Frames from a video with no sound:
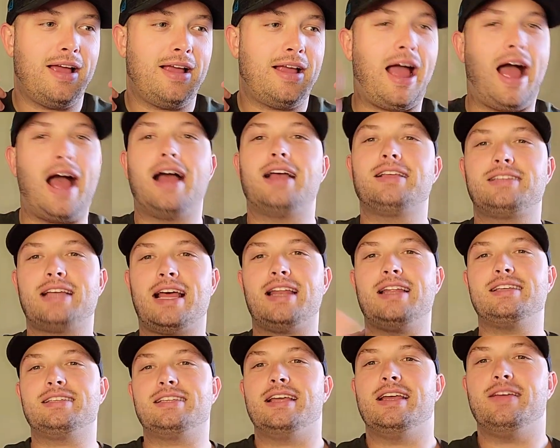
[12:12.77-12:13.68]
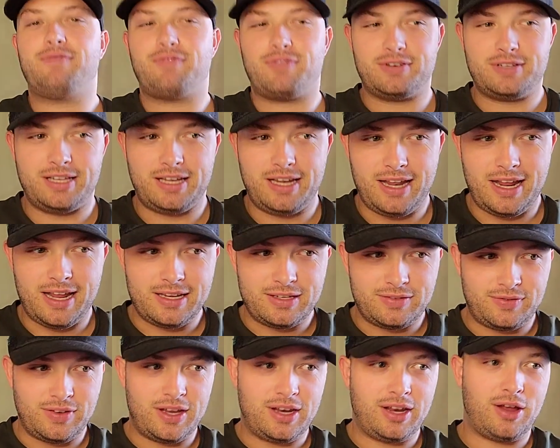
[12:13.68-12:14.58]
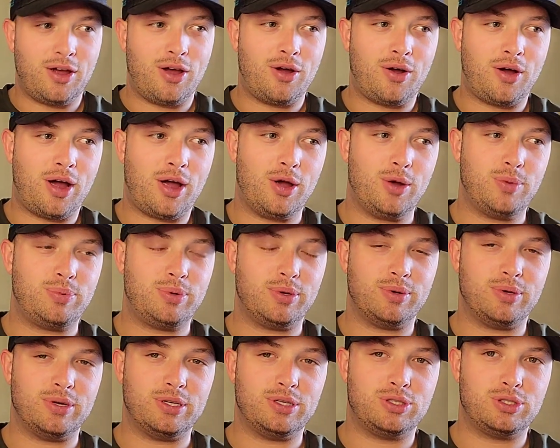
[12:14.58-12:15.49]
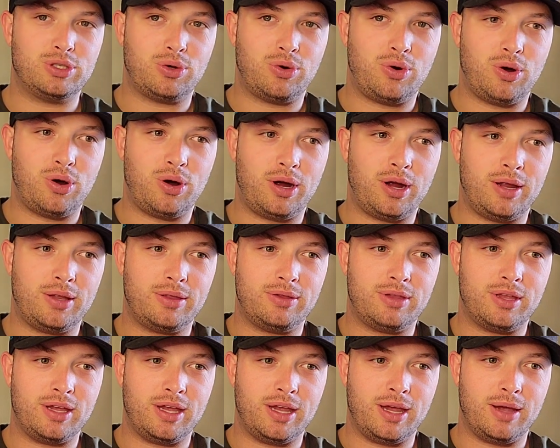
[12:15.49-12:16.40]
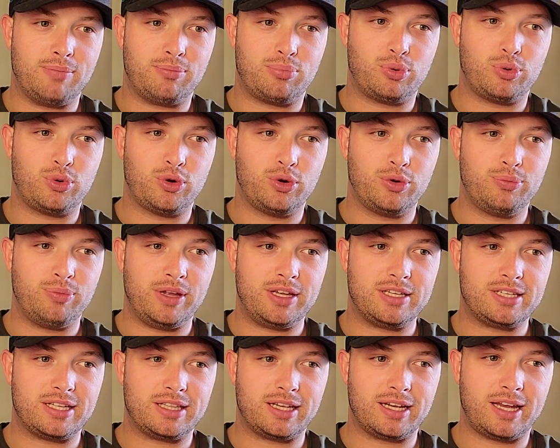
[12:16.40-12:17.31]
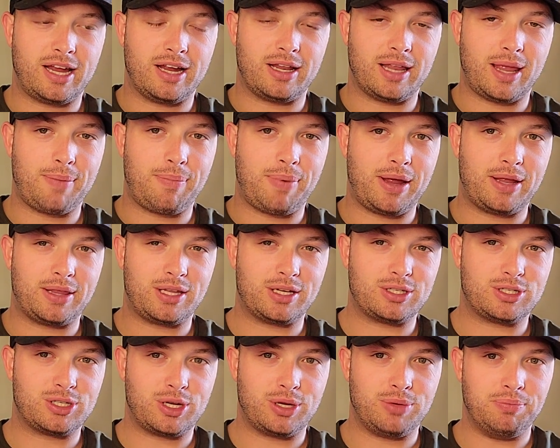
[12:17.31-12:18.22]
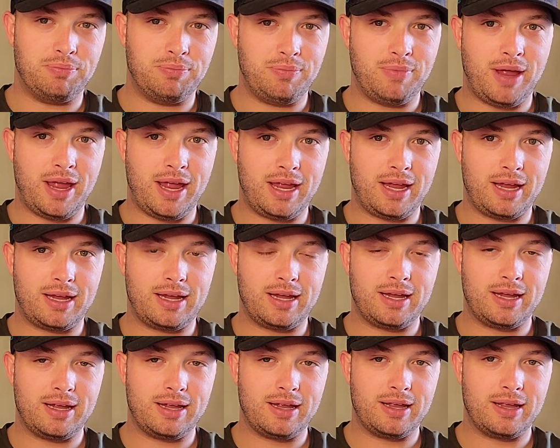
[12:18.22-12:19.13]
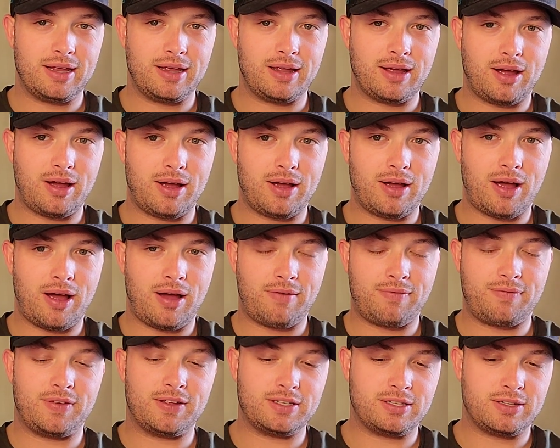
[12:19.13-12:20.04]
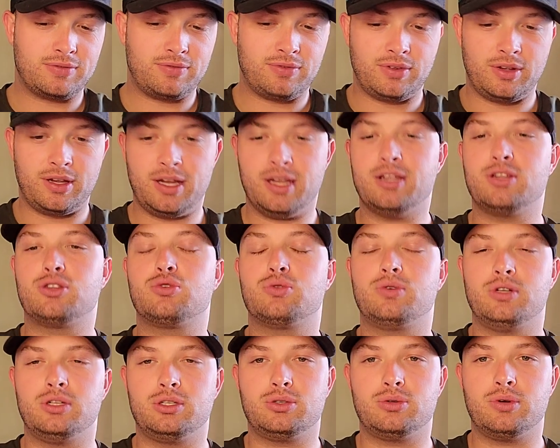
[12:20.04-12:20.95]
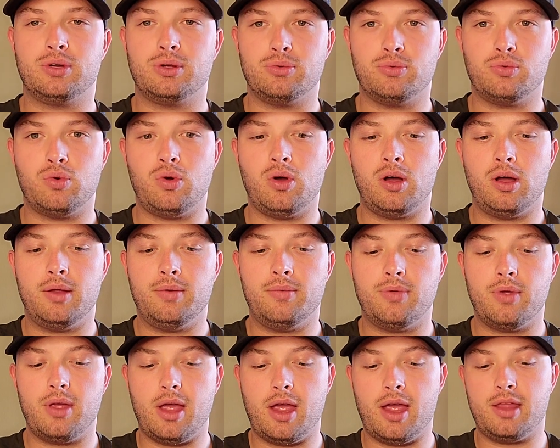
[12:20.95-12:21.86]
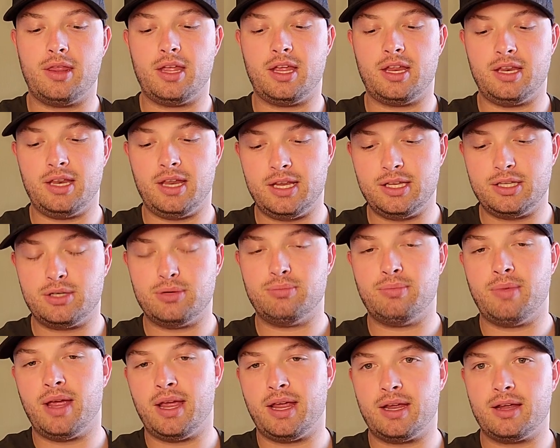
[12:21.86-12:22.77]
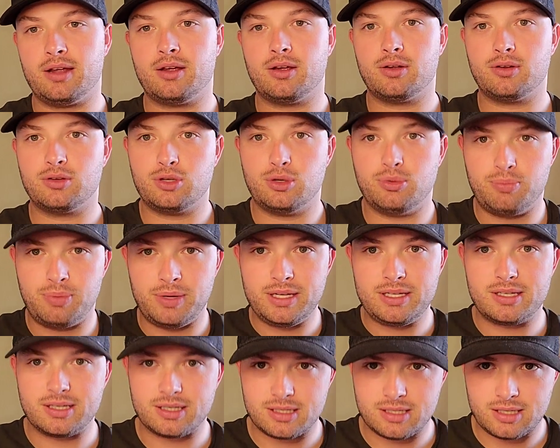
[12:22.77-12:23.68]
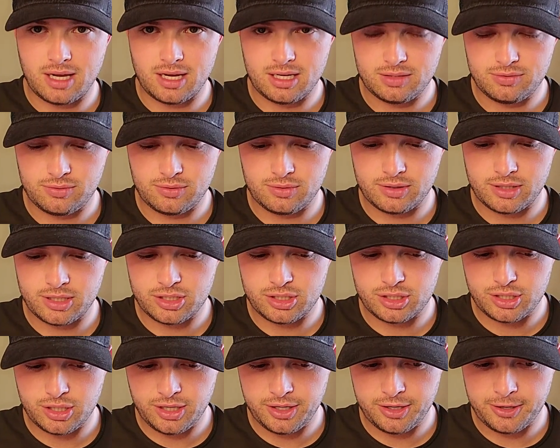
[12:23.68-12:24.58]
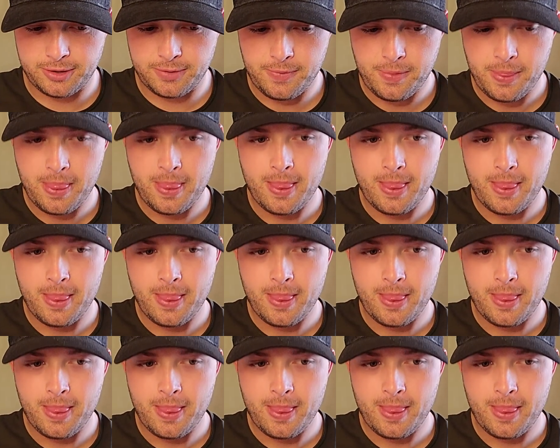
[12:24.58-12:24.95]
Guys, that is it for today's video. I hope you enjoyed the improvements that the Carolina Panthers could make offensively in 2021, and they need to make to be successful this year.